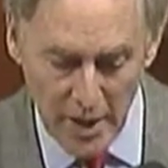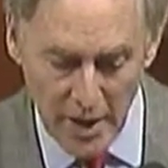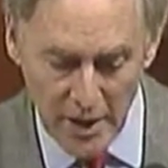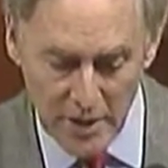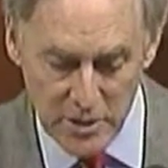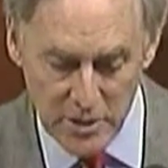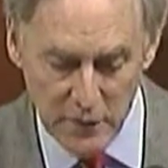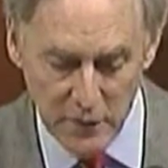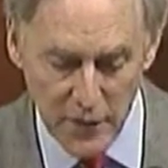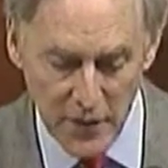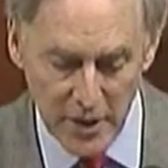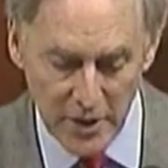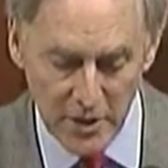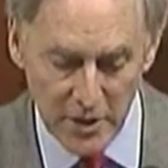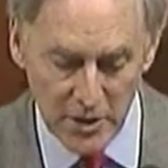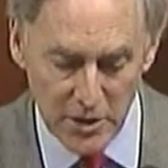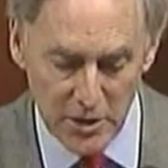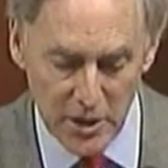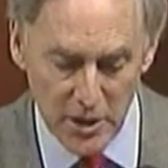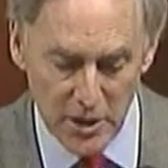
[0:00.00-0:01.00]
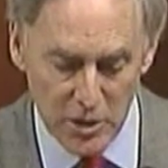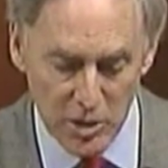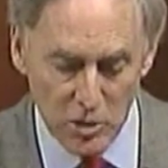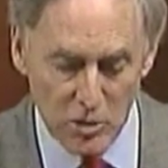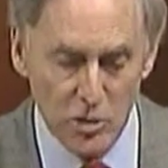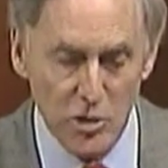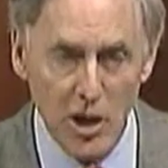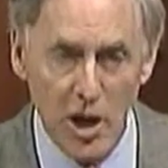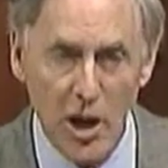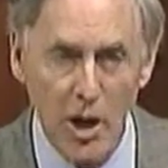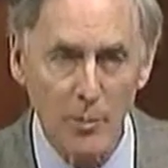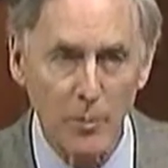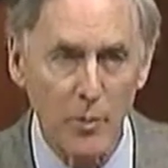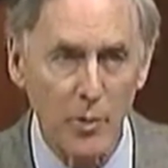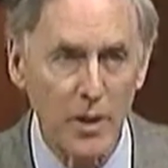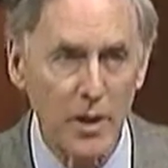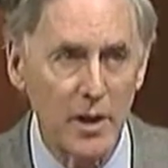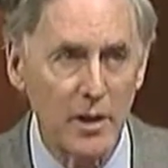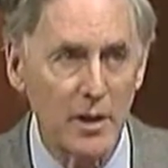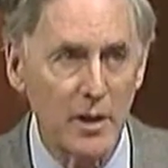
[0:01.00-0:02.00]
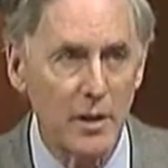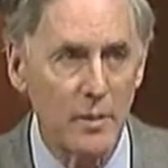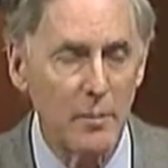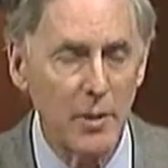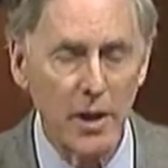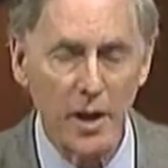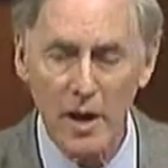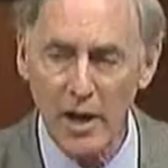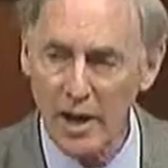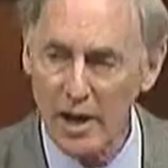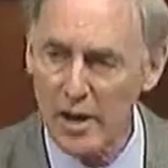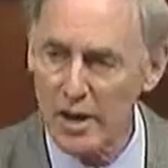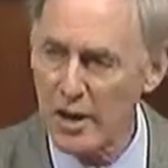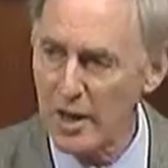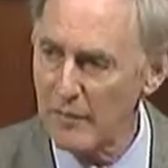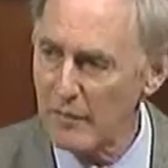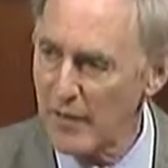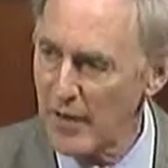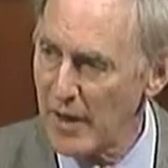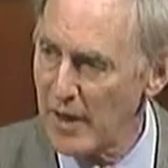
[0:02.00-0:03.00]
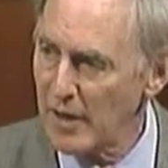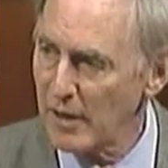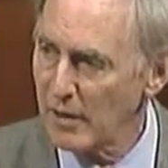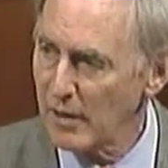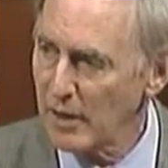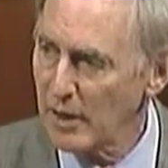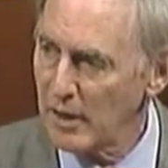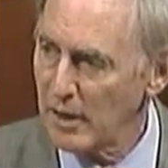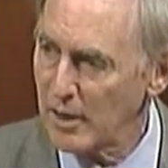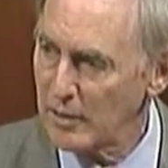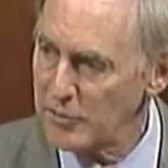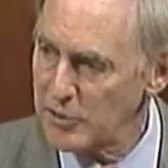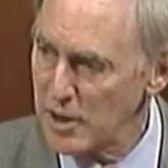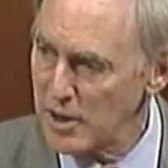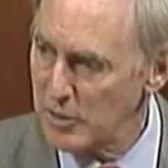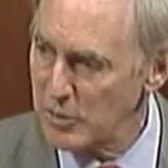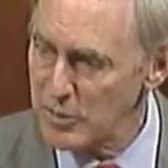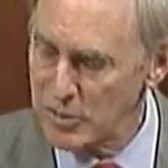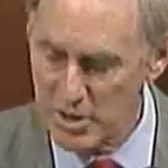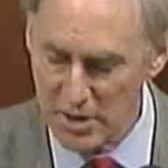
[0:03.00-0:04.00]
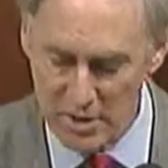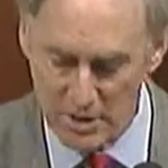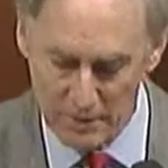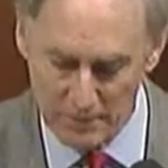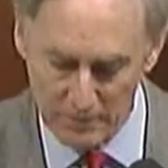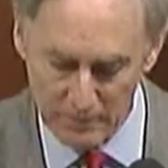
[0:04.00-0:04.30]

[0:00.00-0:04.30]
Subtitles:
as the Fed continues to operate behind a veil of secrecy.